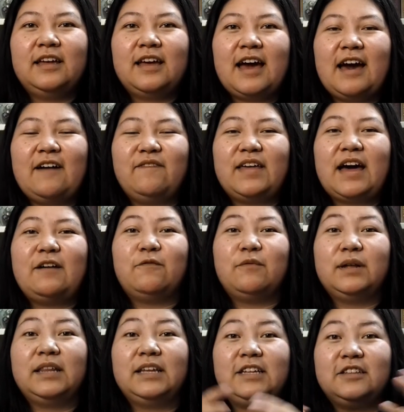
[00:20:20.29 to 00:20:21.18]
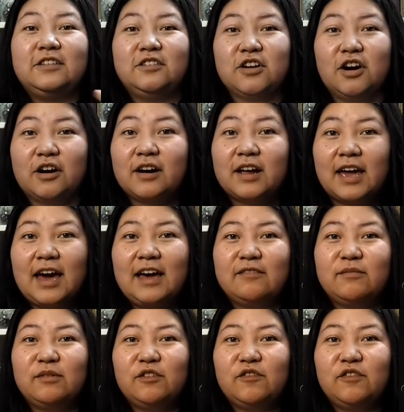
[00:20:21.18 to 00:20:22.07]
have that really dark
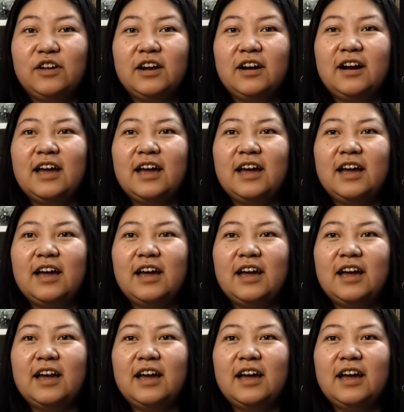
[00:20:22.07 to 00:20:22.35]
atmosphere.